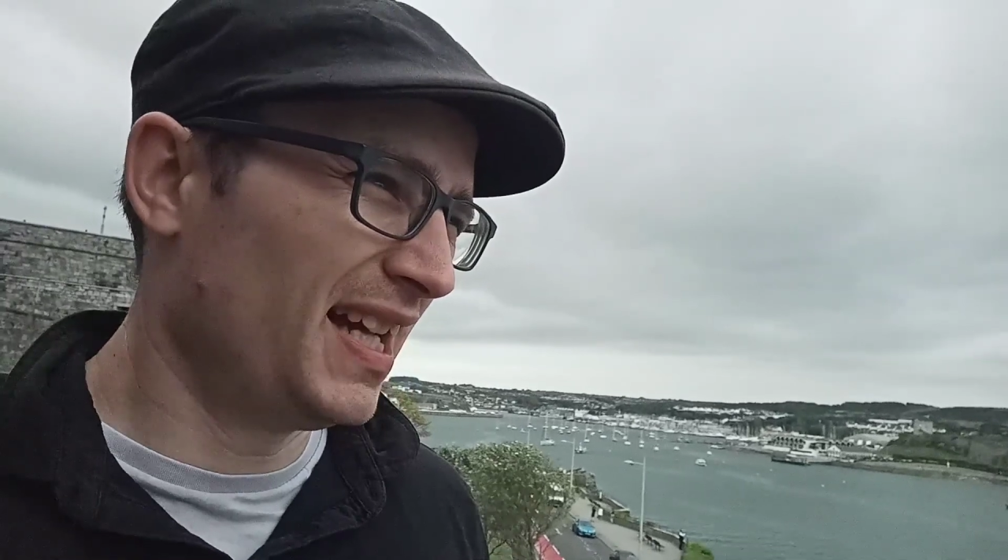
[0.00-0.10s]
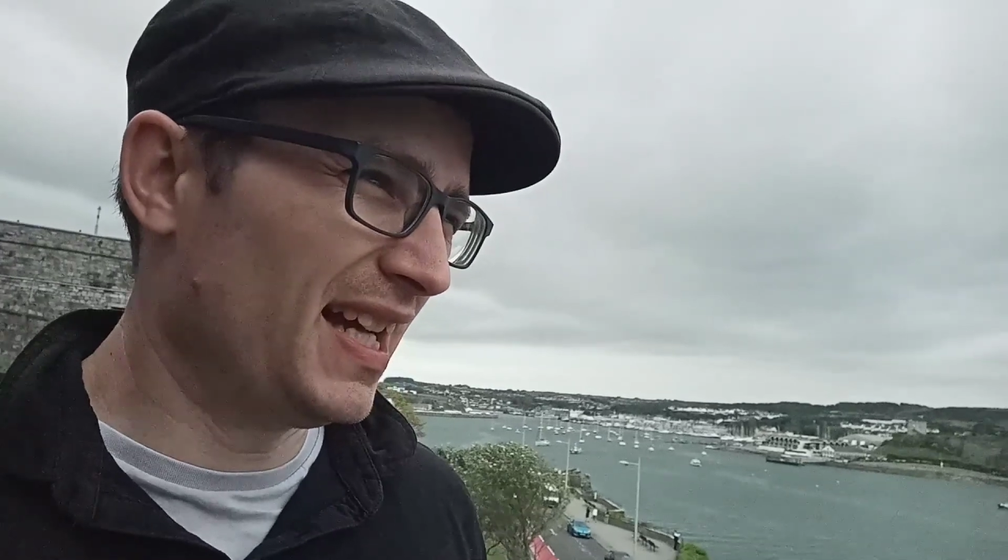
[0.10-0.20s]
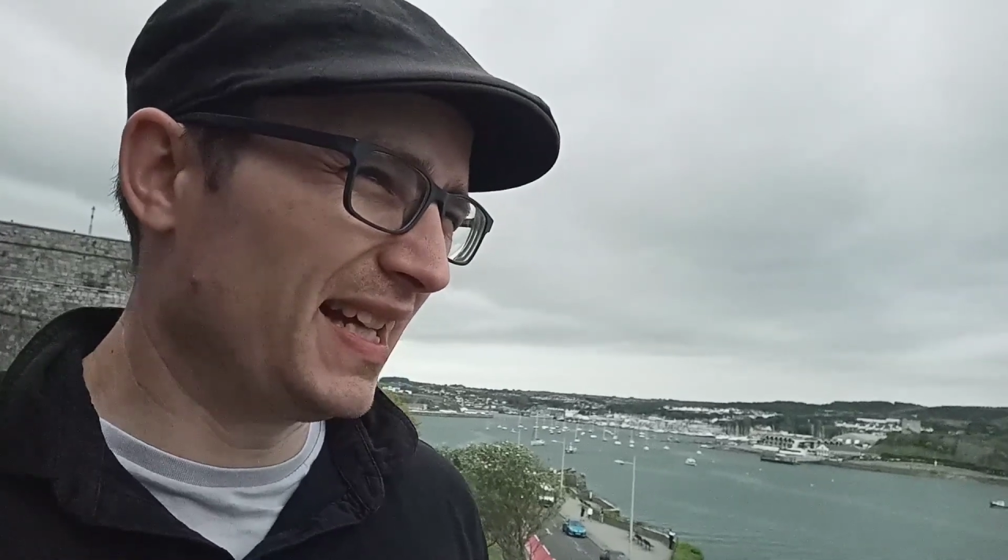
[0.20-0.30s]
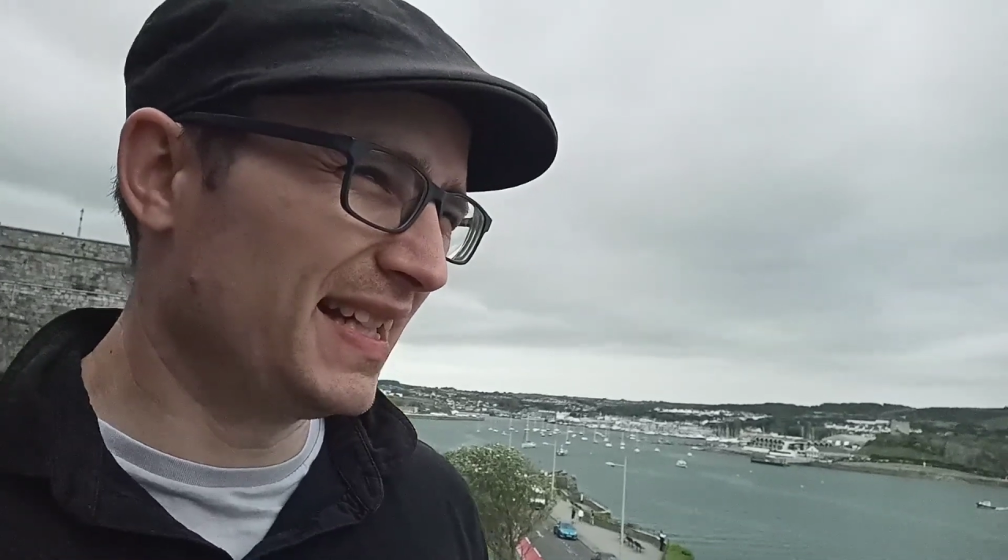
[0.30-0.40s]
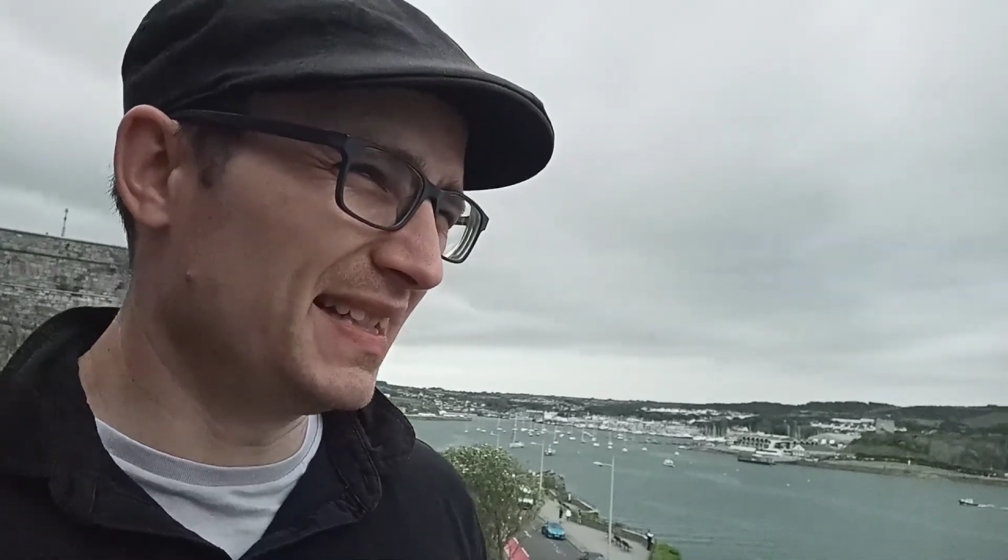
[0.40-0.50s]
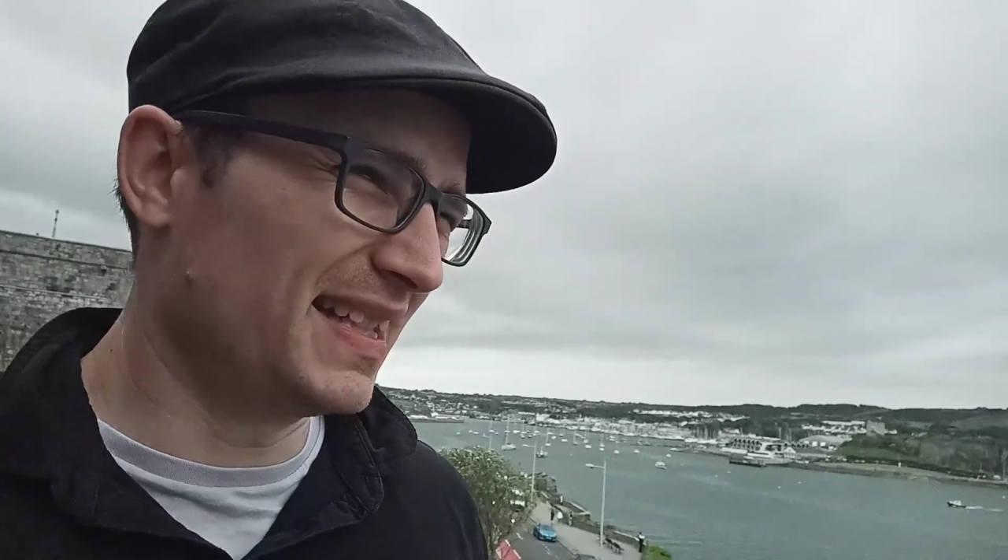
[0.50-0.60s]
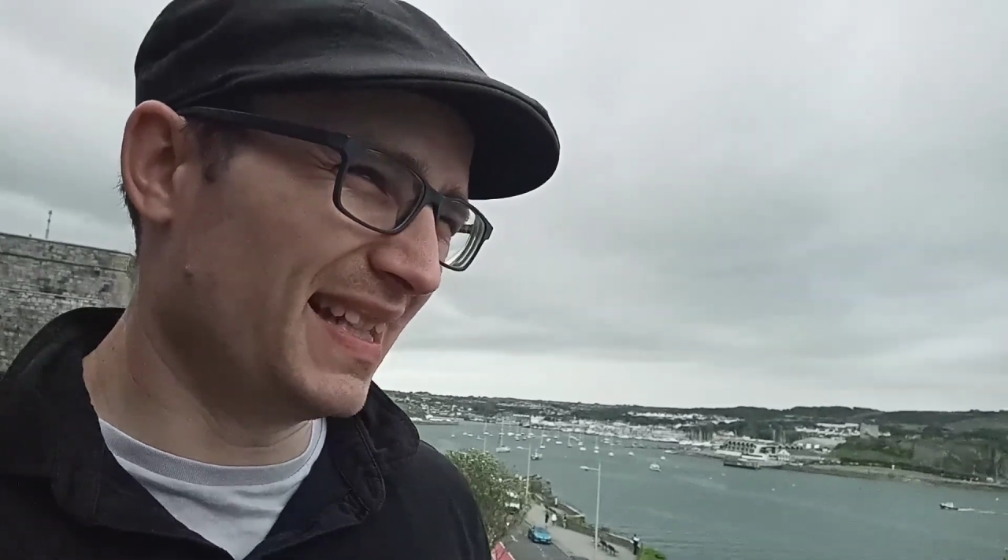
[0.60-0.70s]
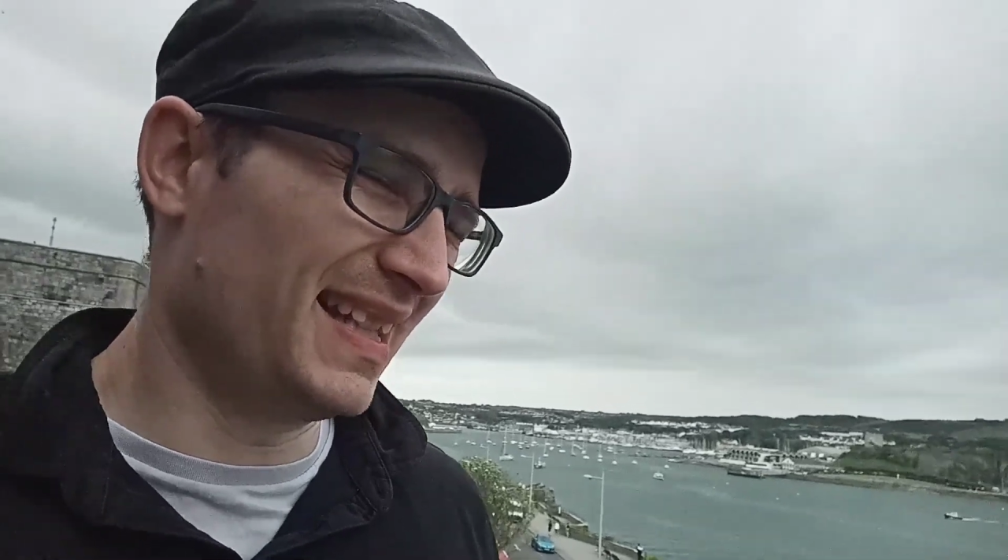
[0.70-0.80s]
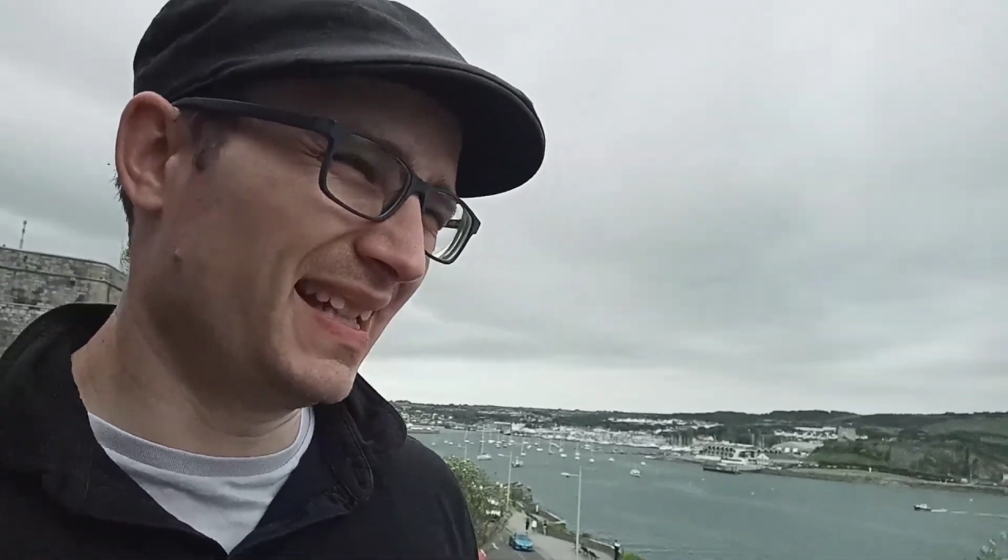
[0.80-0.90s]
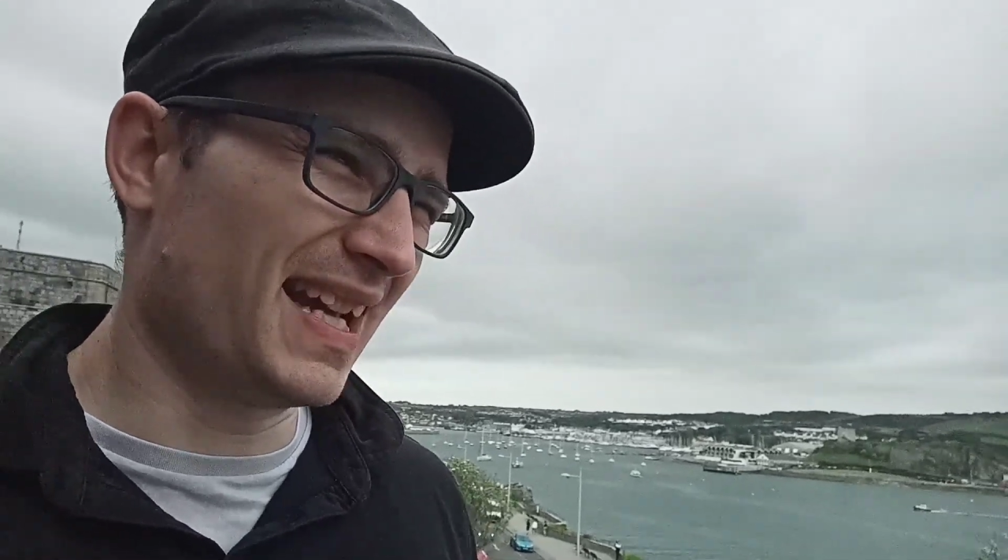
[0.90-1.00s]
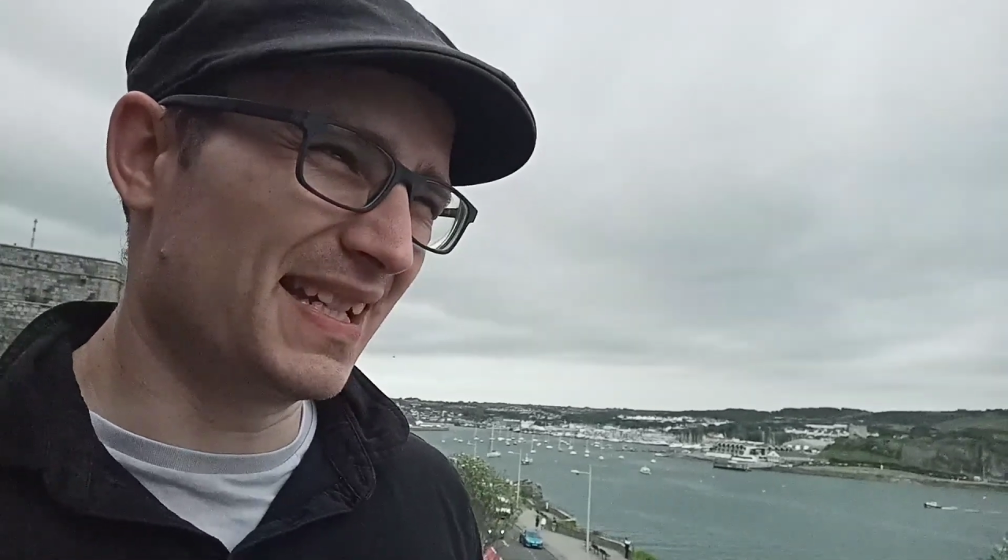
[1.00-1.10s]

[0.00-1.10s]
then the guy